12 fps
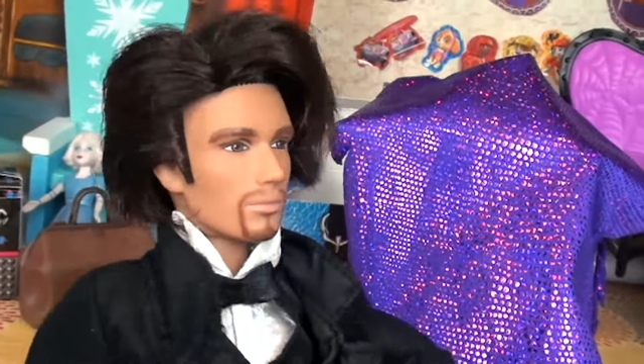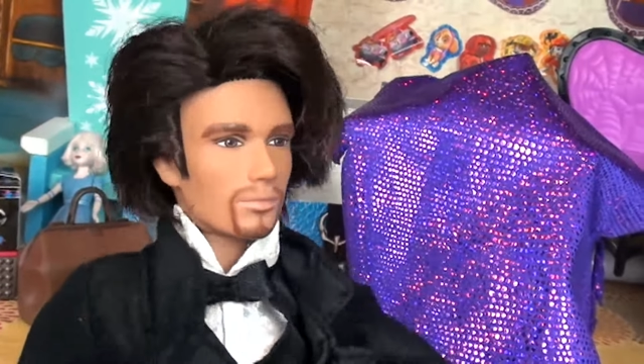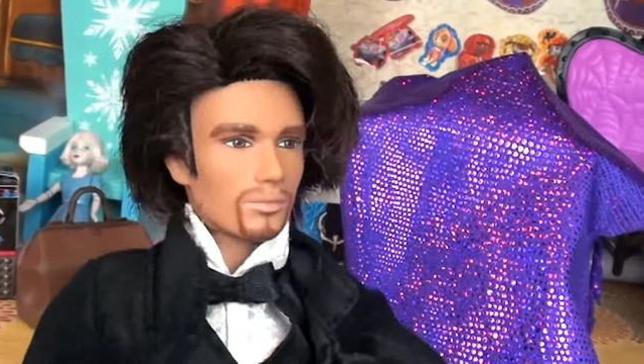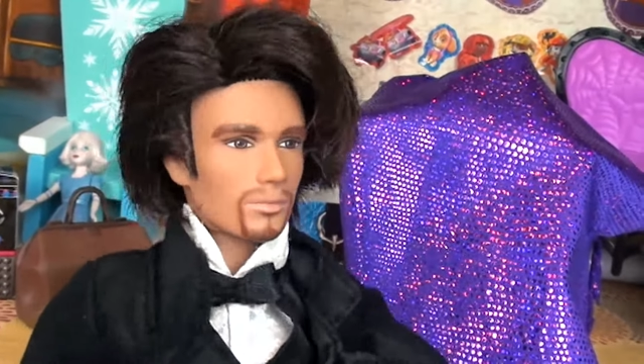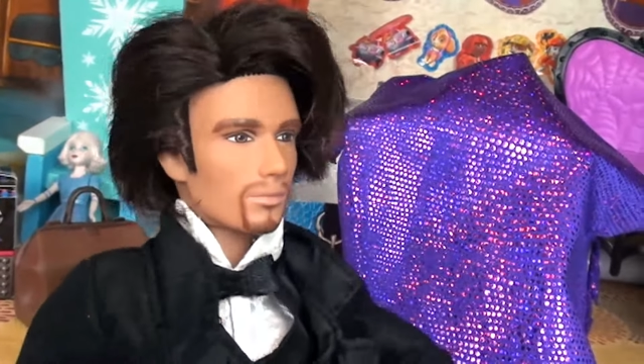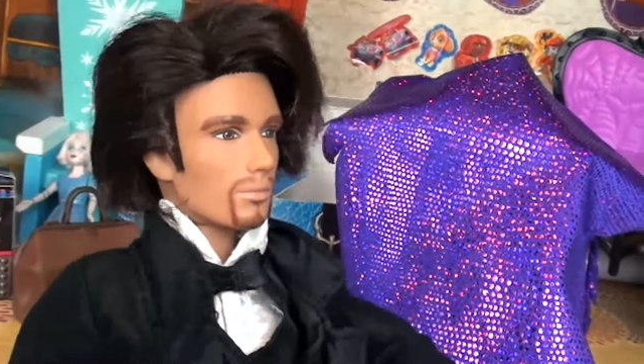
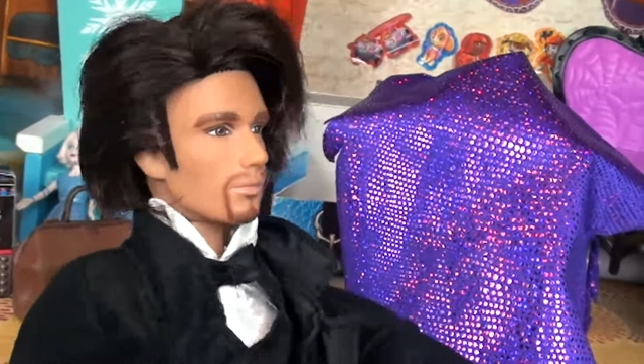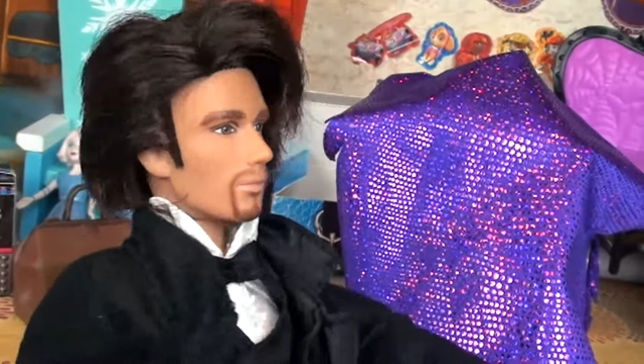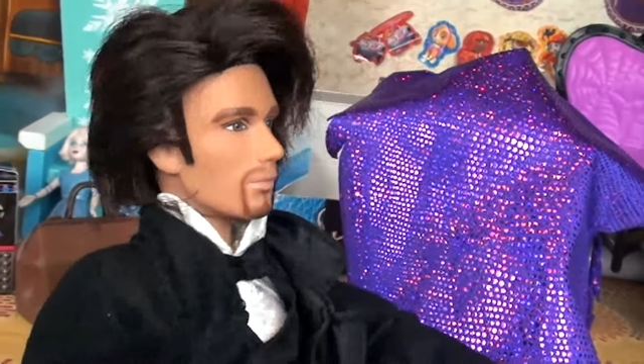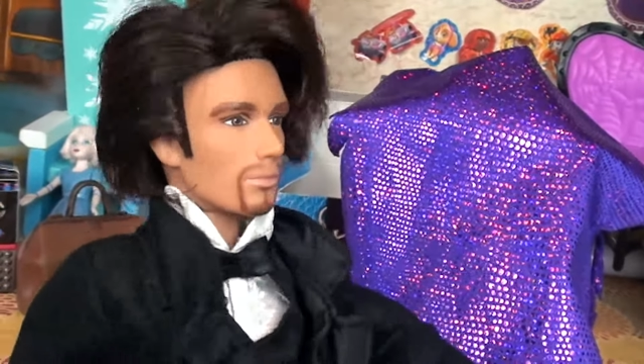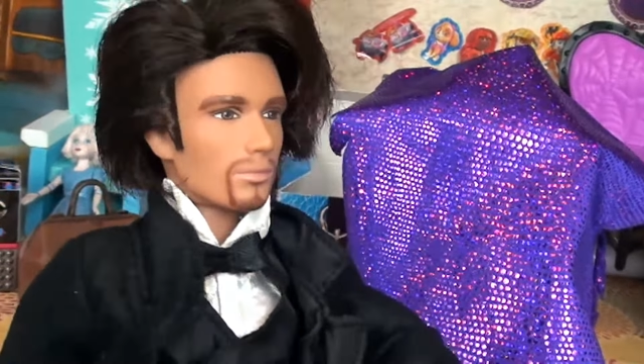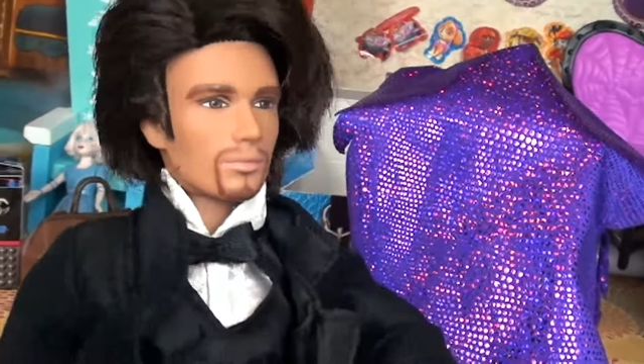right, after
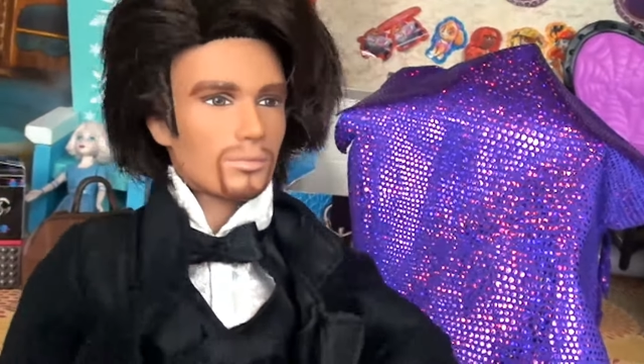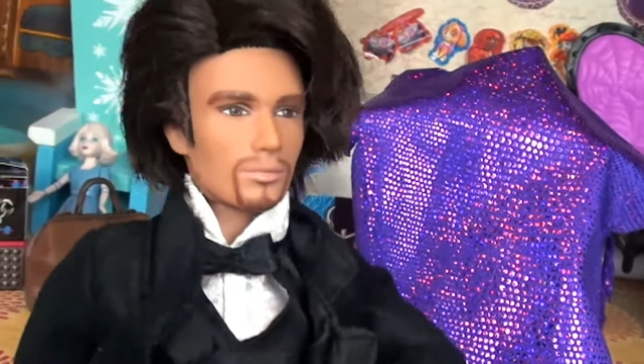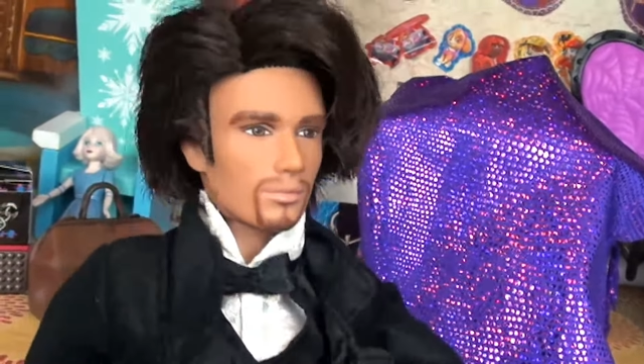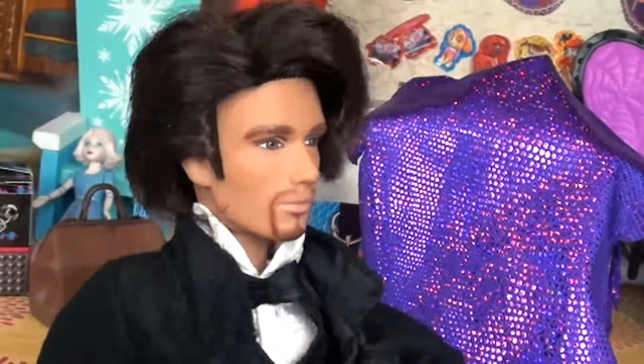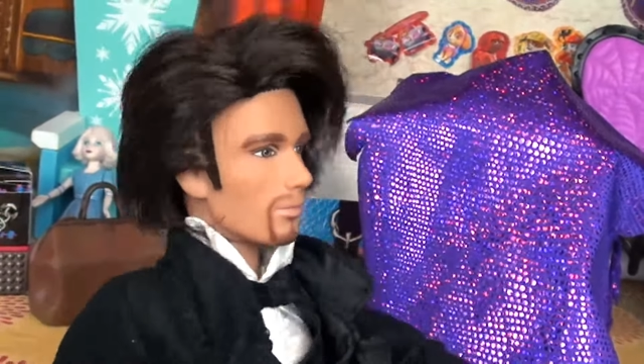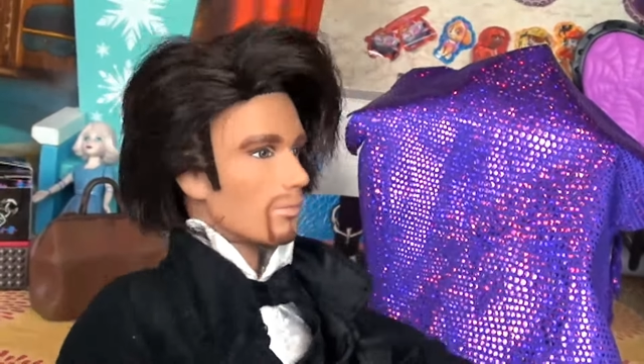three.
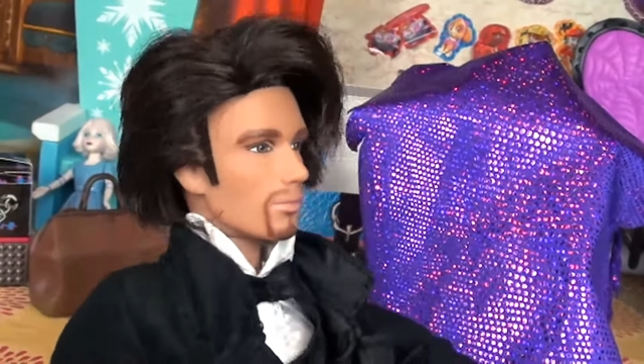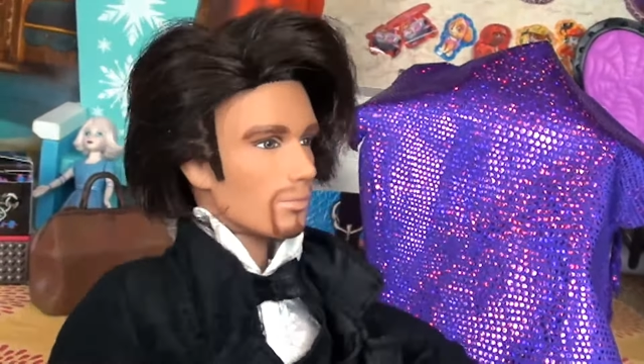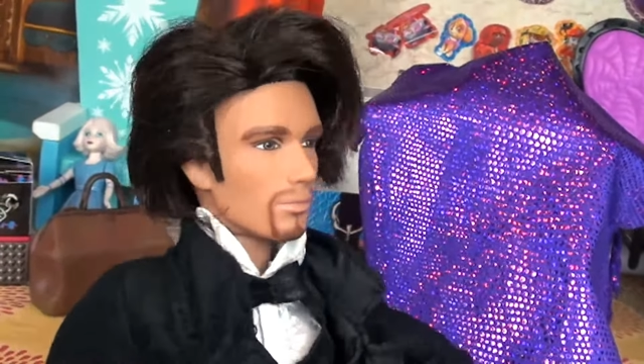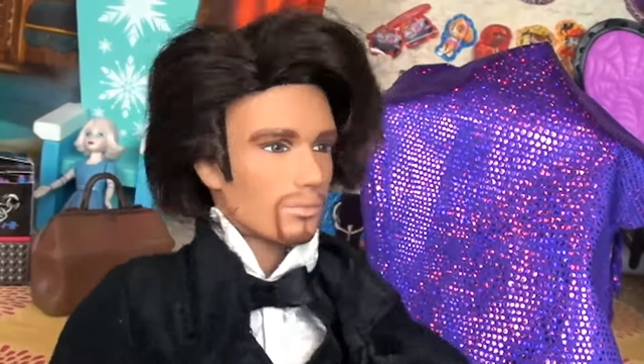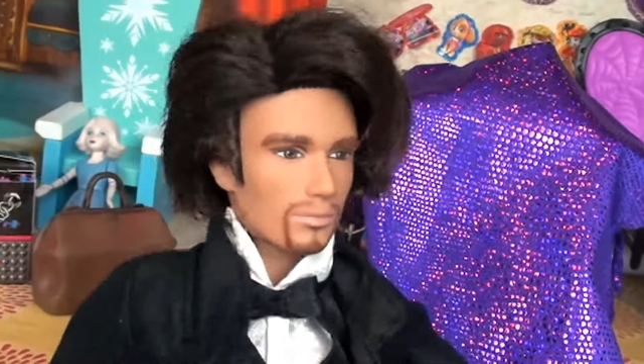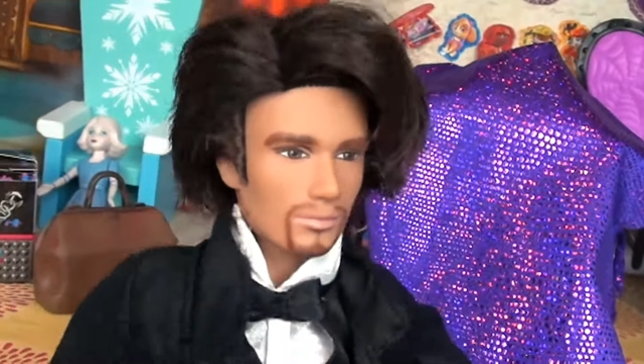
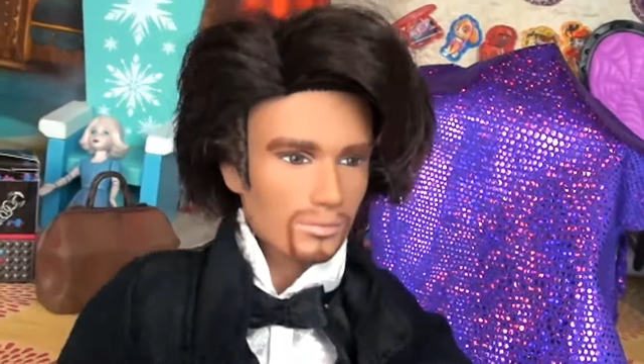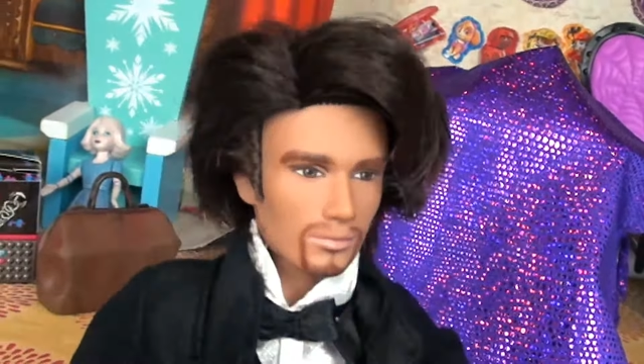One,